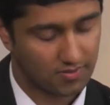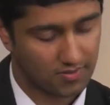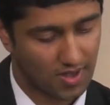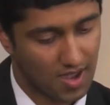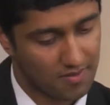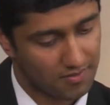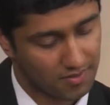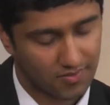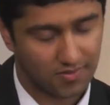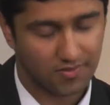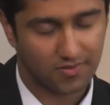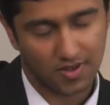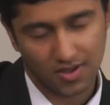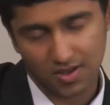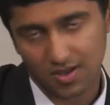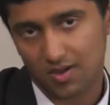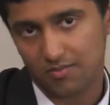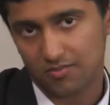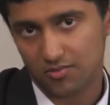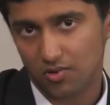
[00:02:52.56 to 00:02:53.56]
ever since I
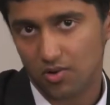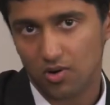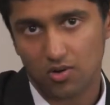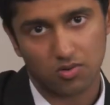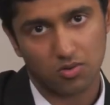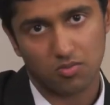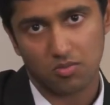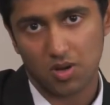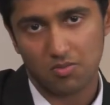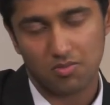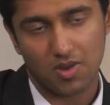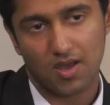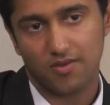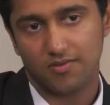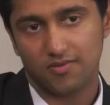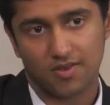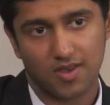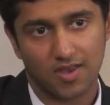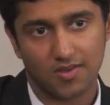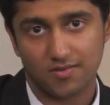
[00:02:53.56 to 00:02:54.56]
come to Hockerill, my
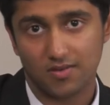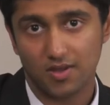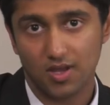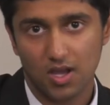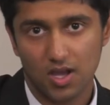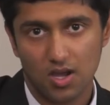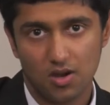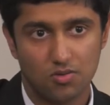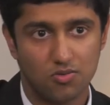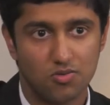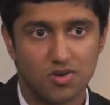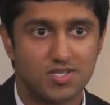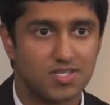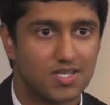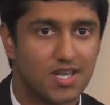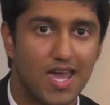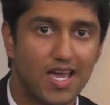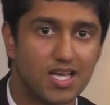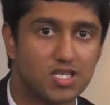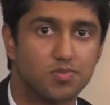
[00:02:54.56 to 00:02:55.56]
maths has
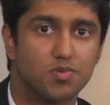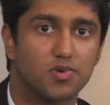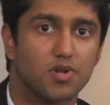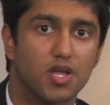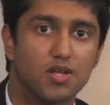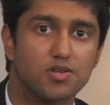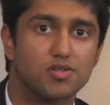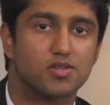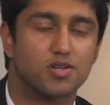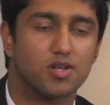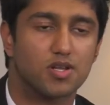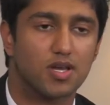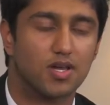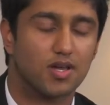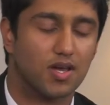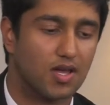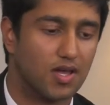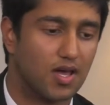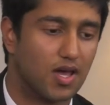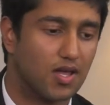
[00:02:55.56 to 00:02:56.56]
risen exponentially,
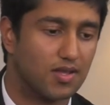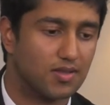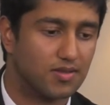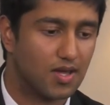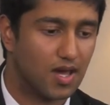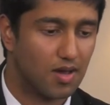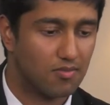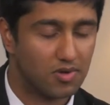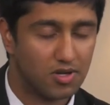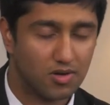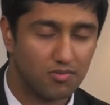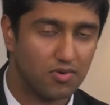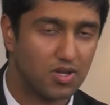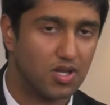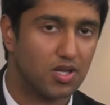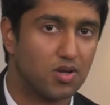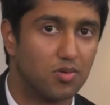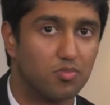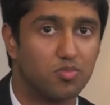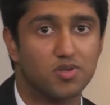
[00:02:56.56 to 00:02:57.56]
and I'm in a
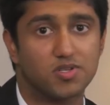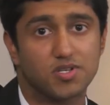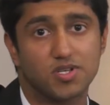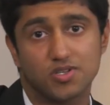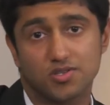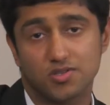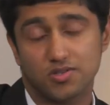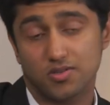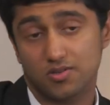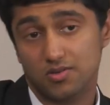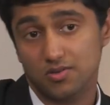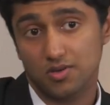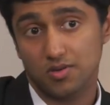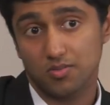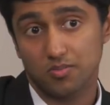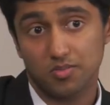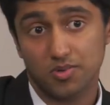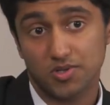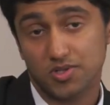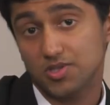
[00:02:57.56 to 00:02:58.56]
really good position to
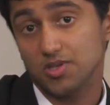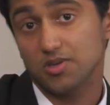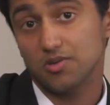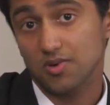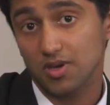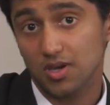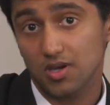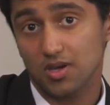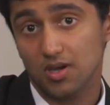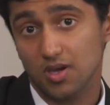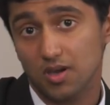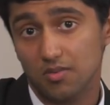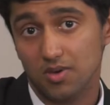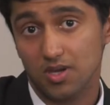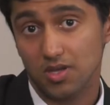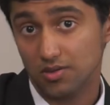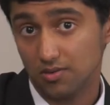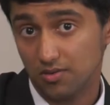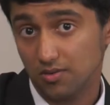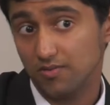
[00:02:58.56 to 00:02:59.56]
pursue it
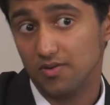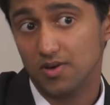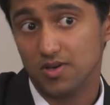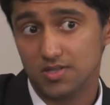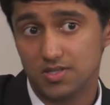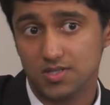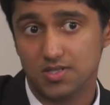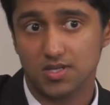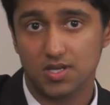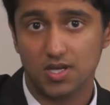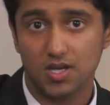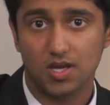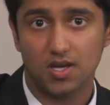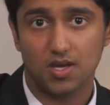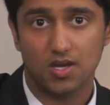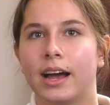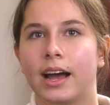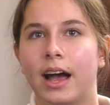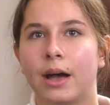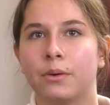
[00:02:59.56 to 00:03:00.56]
in university.
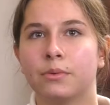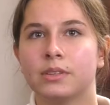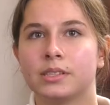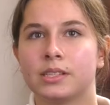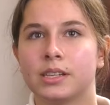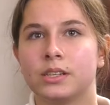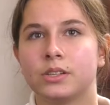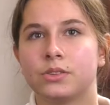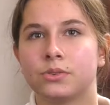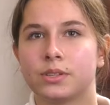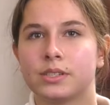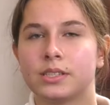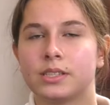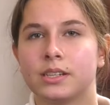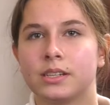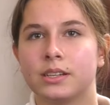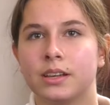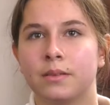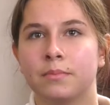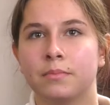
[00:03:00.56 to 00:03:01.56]
I was
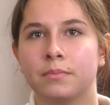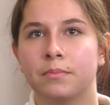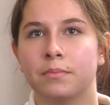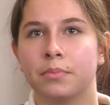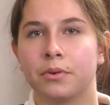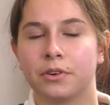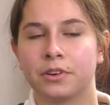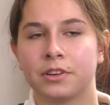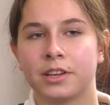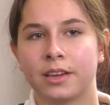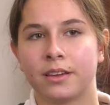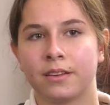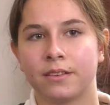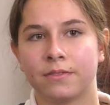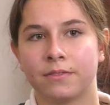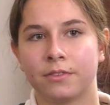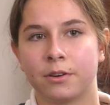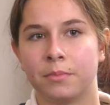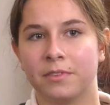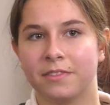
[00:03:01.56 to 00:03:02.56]
interested in
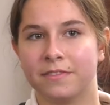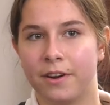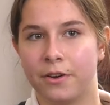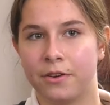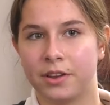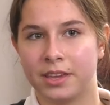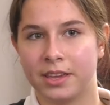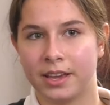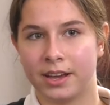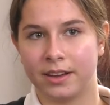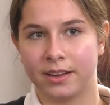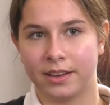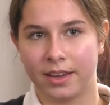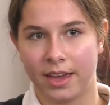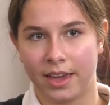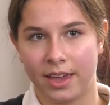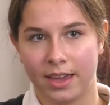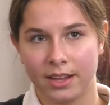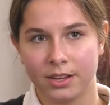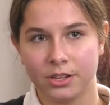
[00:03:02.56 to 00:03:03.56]
boarding from a very young
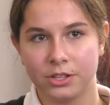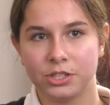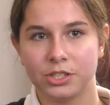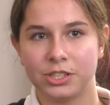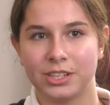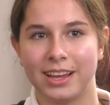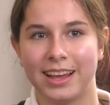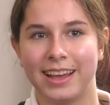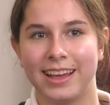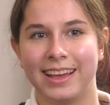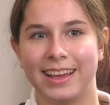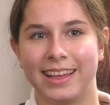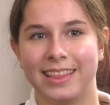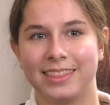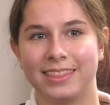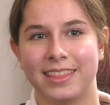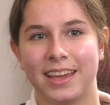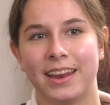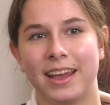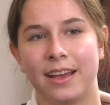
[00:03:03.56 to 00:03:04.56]
age,
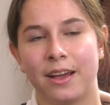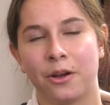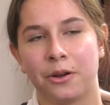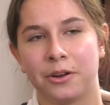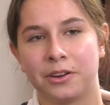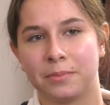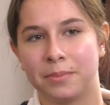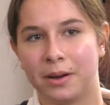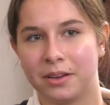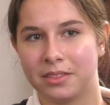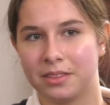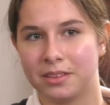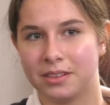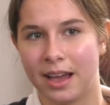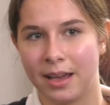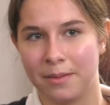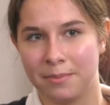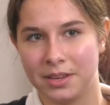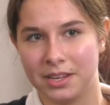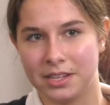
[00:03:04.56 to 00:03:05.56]
and then I heard about the
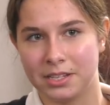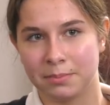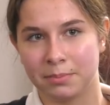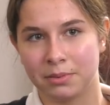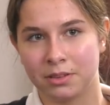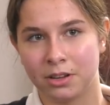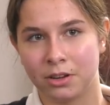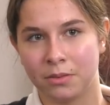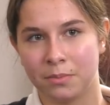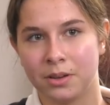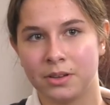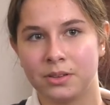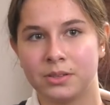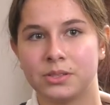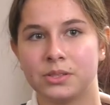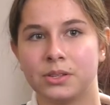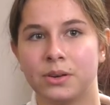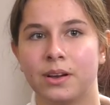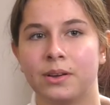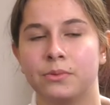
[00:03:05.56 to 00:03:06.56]
IB diplomas,
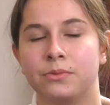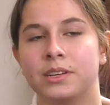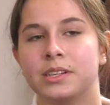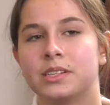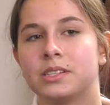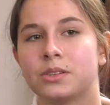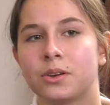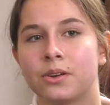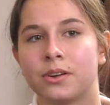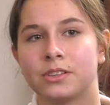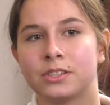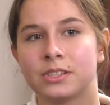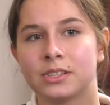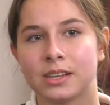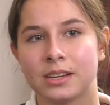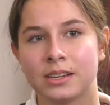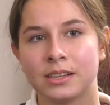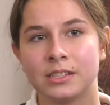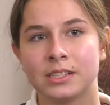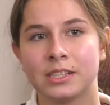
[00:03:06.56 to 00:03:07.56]
so I
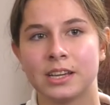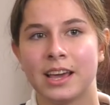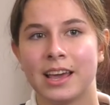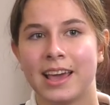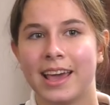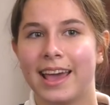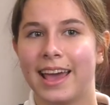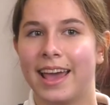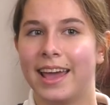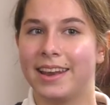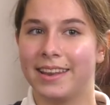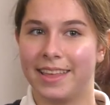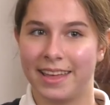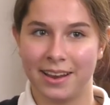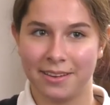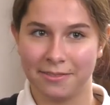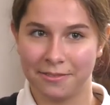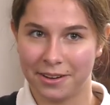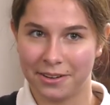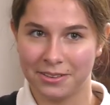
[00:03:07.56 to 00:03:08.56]
researched it, and
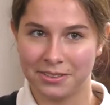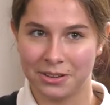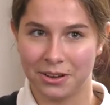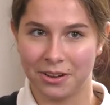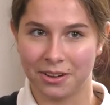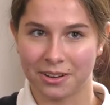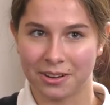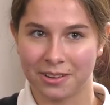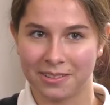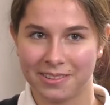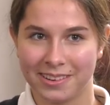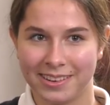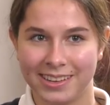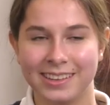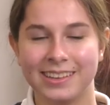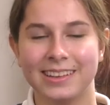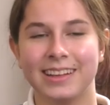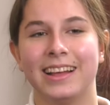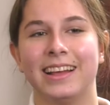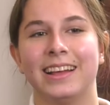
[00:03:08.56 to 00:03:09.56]
then I found
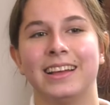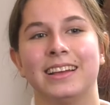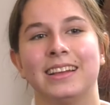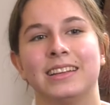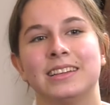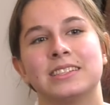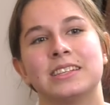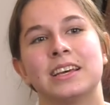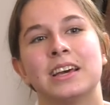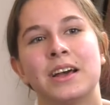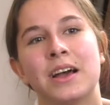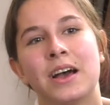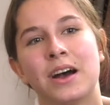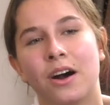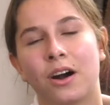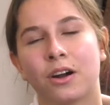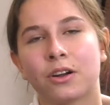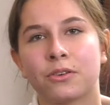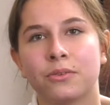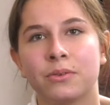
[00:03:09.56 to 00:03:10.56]
Hockerill, and
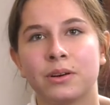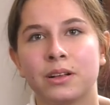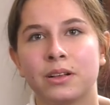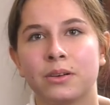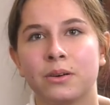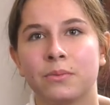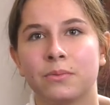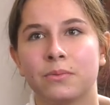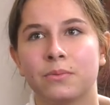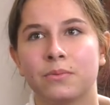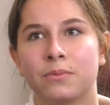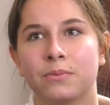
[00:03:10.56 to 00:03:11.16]
Hockerill